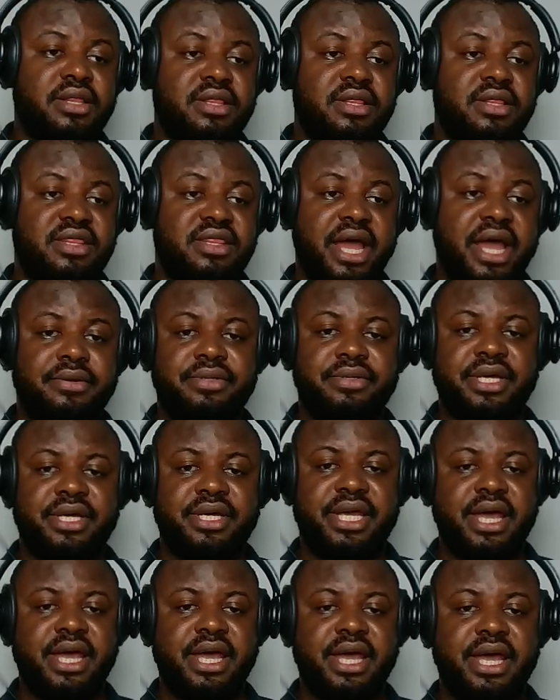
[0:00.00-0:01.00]
Then
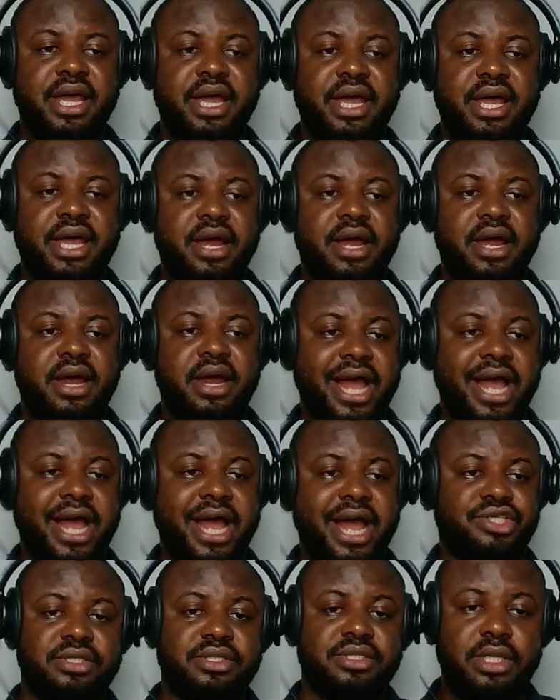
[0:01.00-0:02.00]
here are
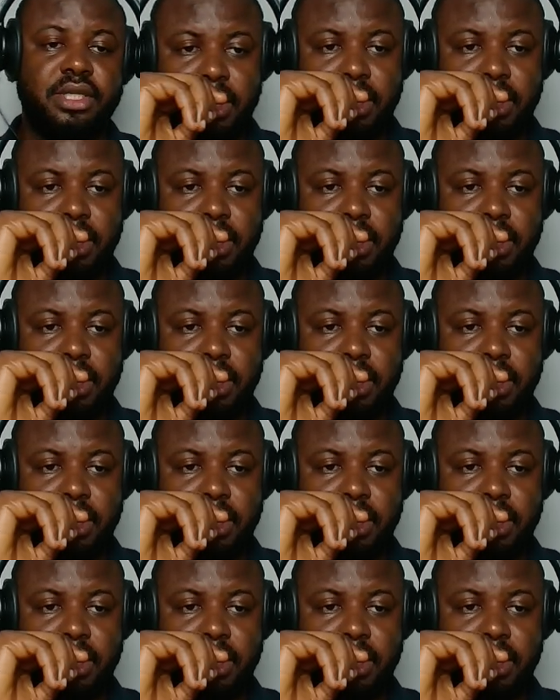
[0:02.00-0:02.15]
actions.